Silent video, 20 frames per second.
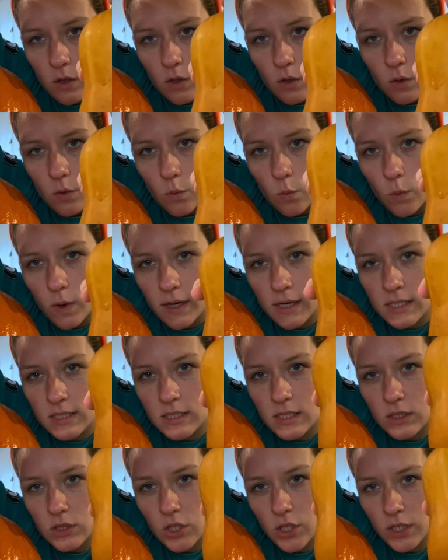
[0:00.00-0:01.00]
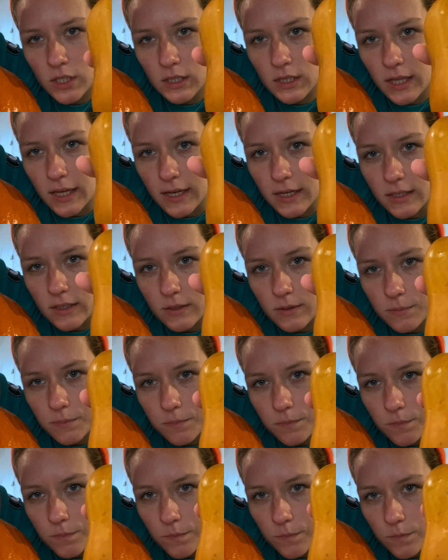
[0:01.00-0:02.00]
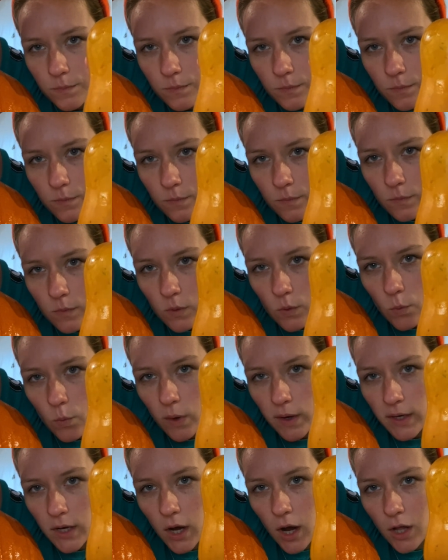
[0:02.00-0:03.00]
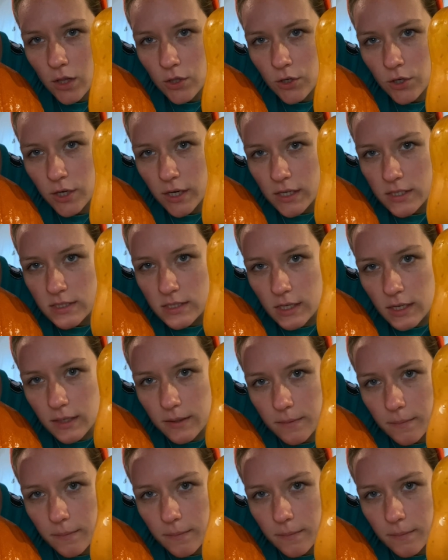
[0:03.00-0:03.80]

What does it look like? What color is it?